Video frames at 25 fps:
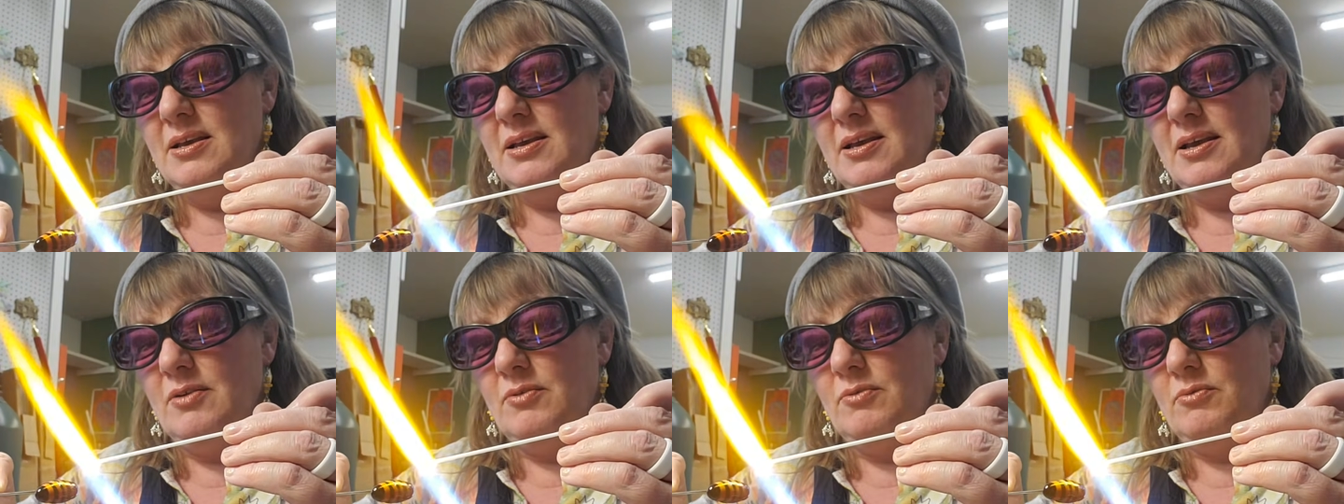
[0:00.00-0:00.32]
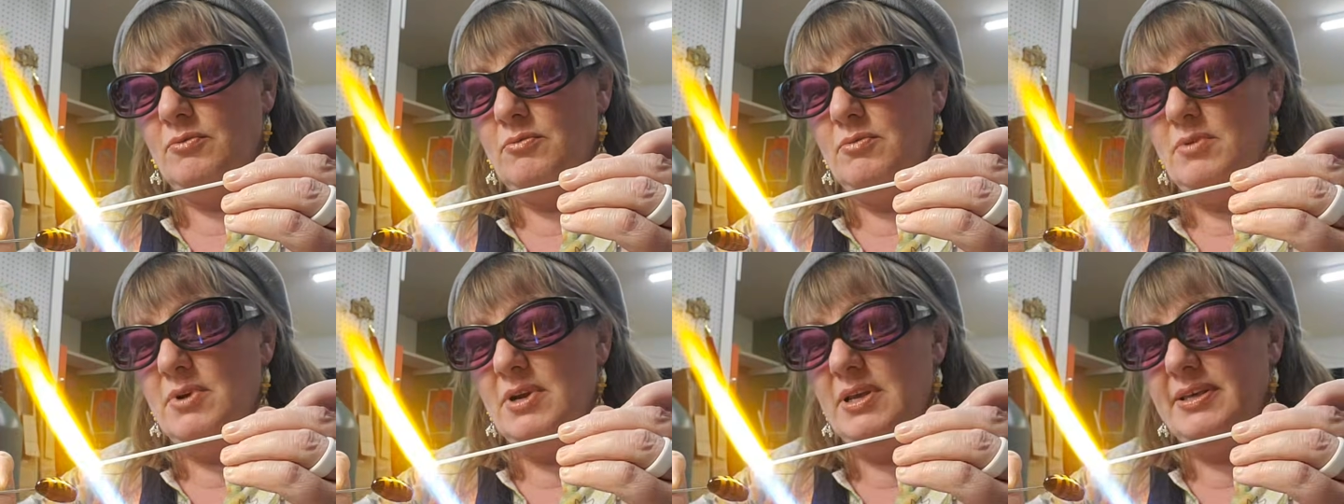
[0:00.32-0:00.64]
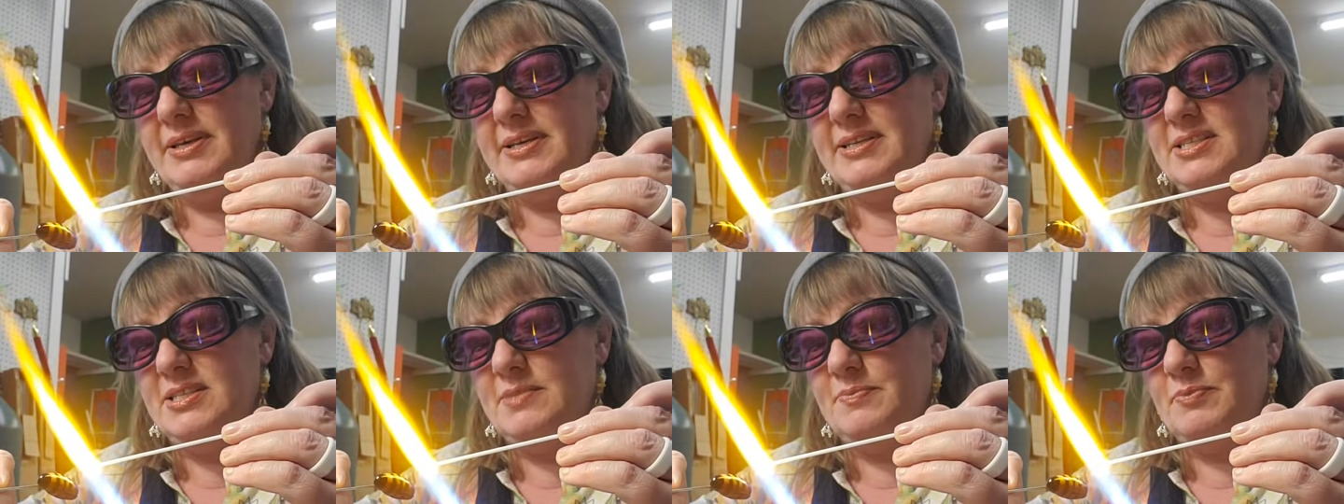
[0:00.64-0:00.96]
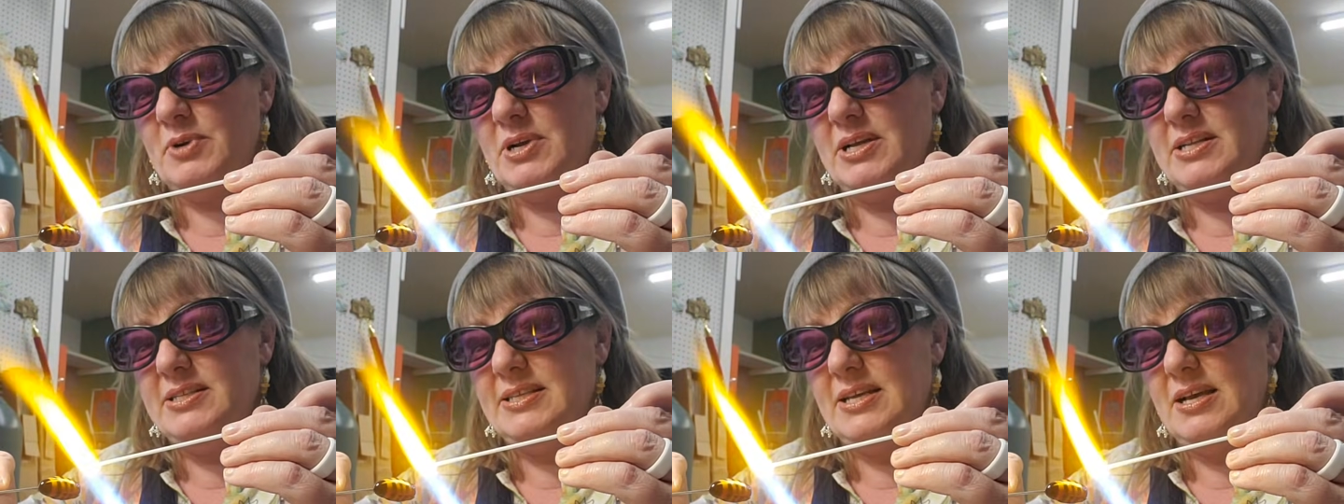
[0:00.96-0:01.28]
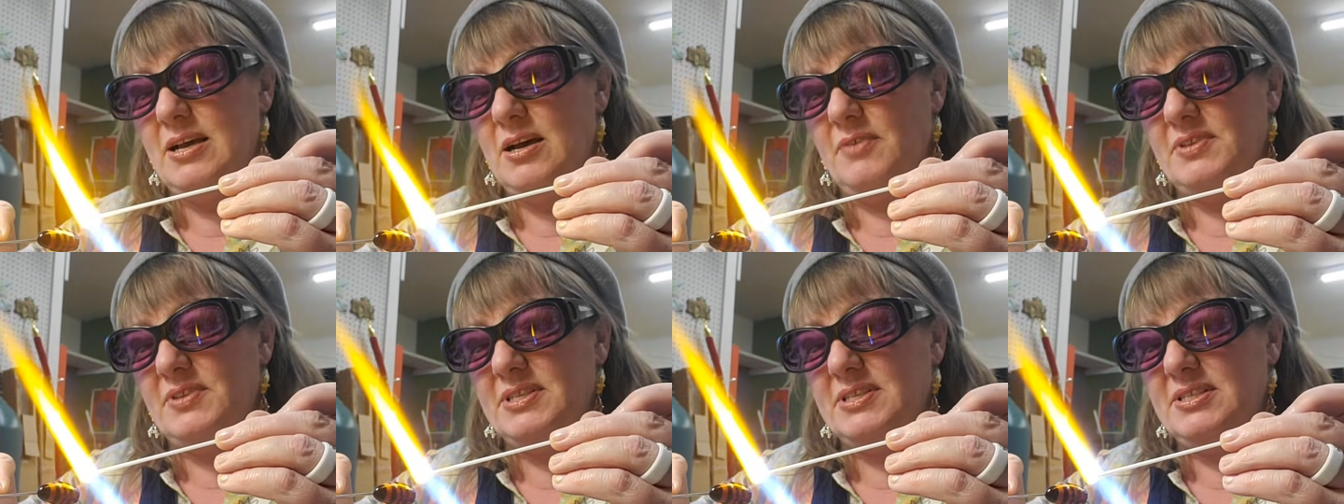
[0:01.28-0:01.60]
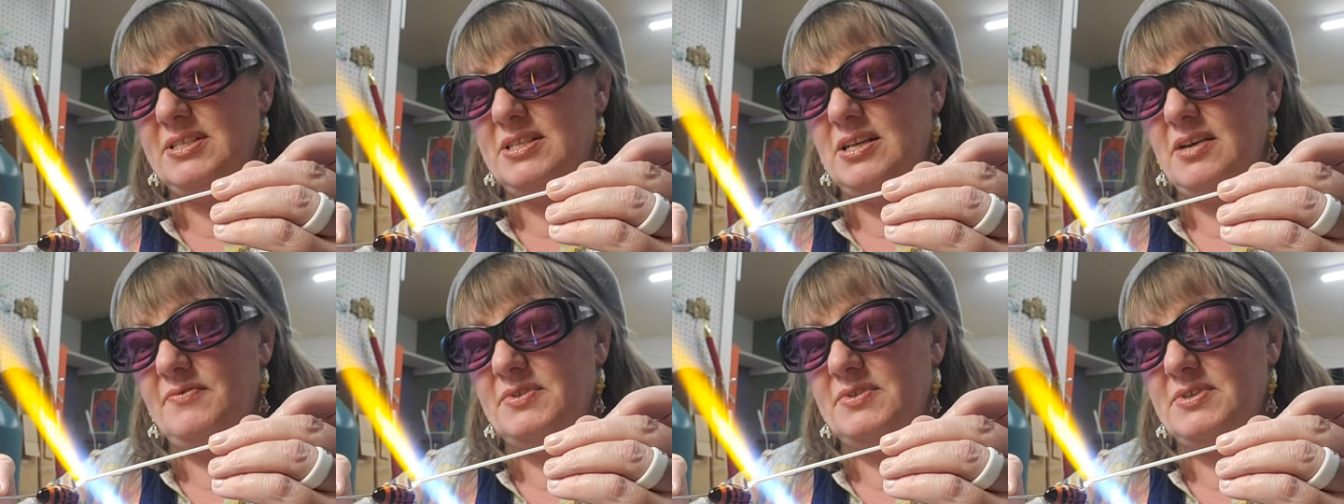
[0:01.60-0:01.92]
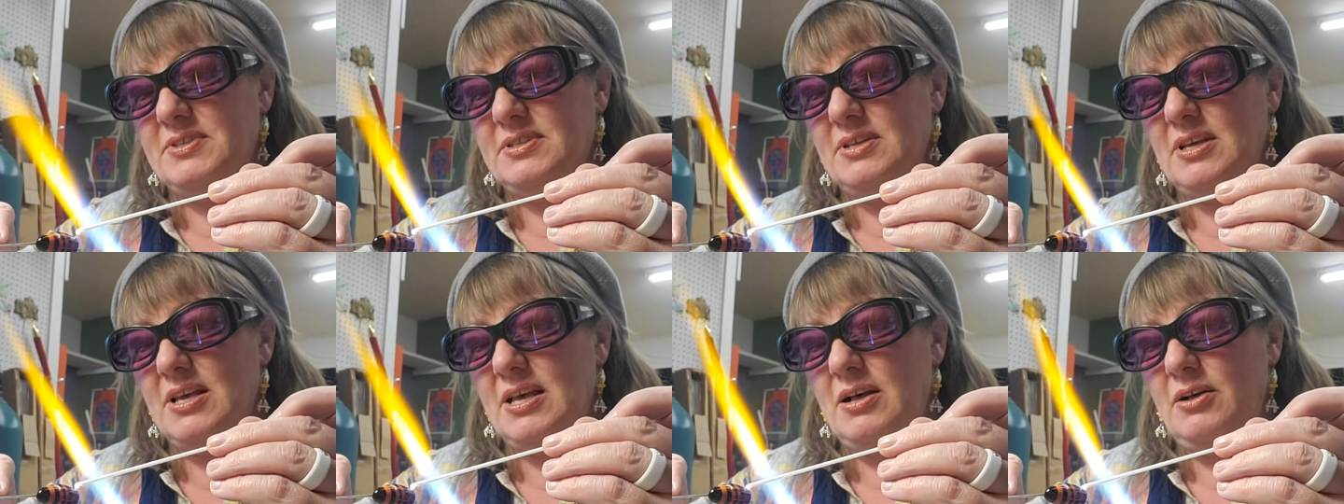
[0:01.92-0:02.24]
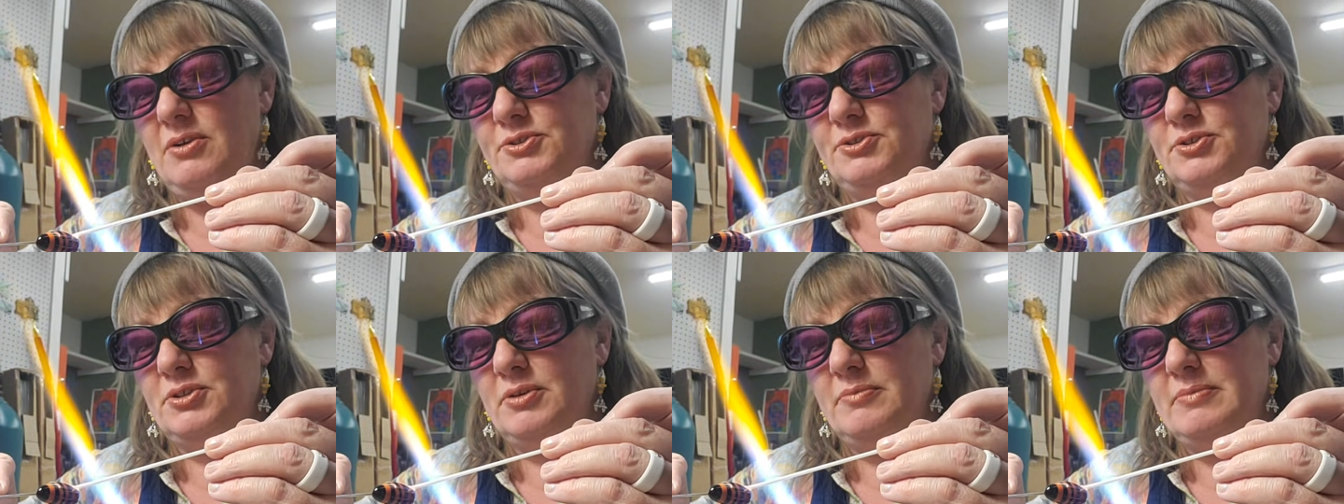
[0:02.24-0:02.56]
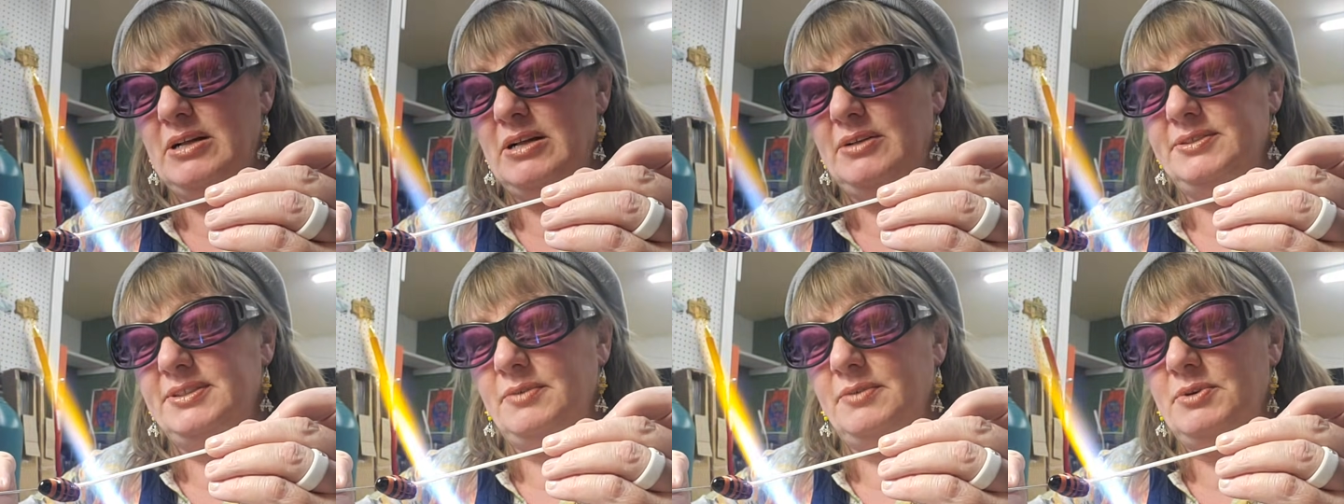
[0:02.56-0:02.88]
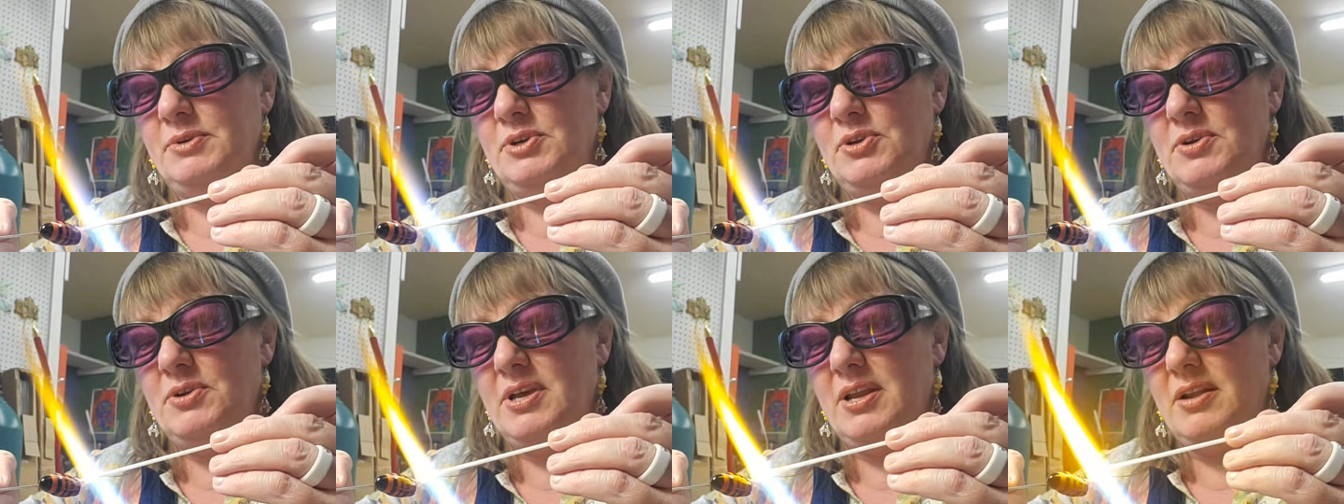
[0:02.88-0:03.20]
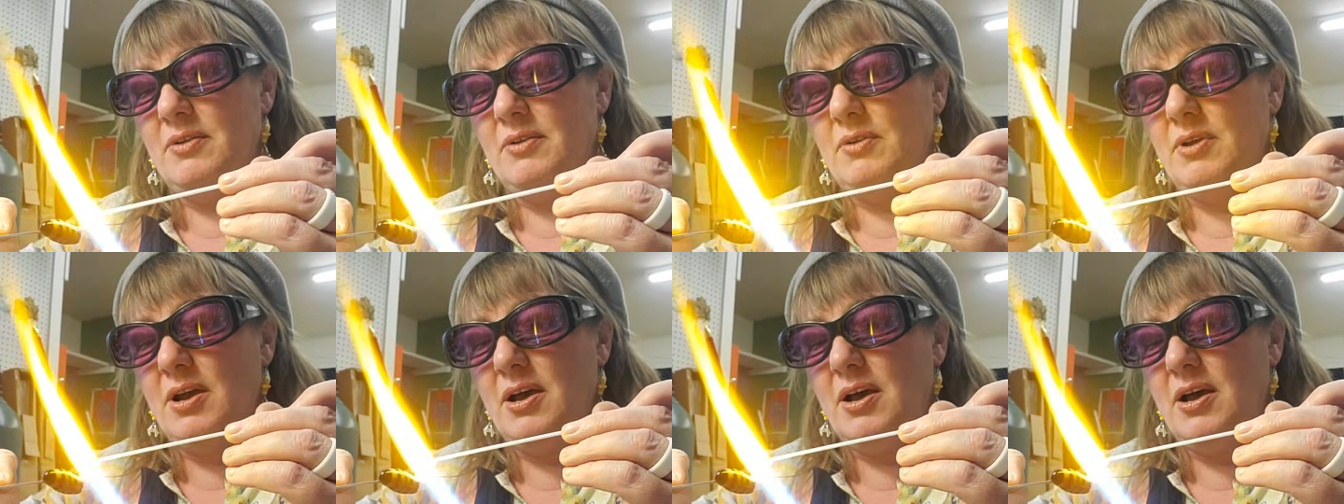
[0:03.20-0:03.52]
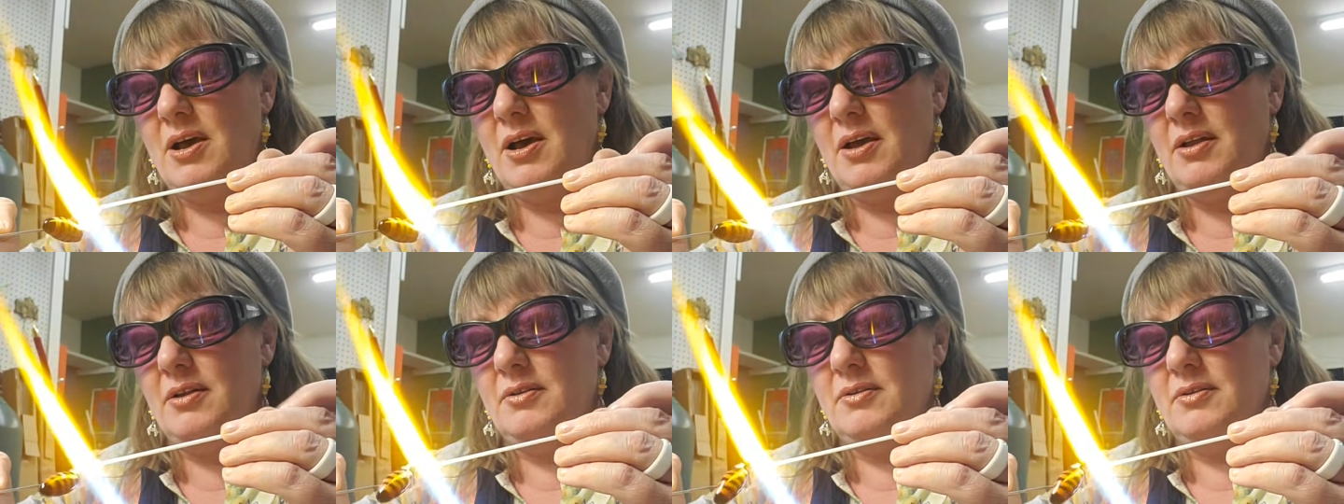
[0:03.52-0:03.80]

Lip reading: it really spreads out. This stuff is ultra melty when you get it hot.